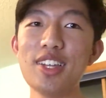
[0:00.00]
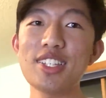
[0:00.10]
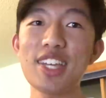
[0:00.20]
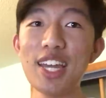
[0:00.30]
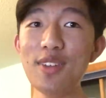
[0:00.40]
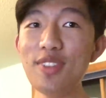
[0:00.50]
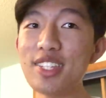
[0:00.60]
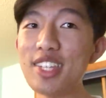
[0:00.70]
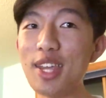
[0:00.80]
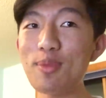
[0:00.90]
is kind of the
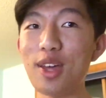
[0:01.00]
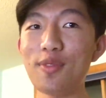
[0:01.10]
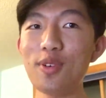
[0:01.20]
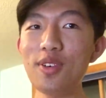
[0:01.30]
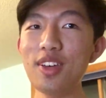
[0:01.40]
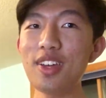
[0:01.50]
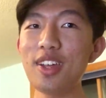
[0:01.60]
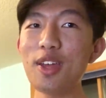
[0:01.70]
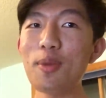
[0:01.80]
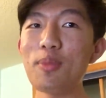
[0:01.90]
same level,
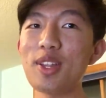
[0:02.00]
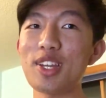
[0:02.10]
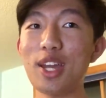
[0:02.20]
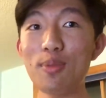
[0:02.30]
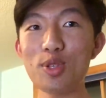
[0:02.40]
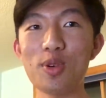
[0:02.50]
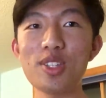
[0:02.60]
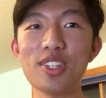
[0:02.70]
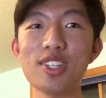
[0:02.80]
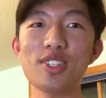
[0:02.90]
but like now I'm
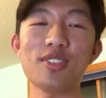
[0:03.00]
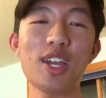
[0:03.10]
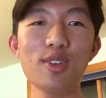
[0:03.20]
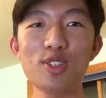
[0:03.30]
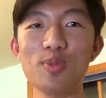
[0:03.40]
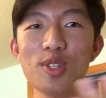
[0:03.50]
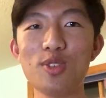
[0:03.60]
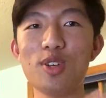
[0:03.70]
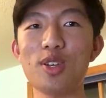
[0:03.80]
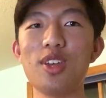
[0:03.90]
20, so now I should be
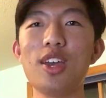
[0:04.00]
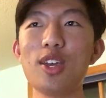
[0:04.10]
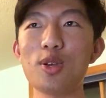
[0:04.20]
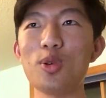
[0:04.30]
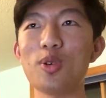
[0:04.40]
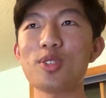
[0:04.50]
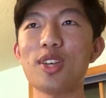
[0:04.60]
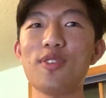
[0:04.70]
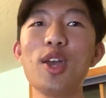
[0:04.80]
doing cooler stuff.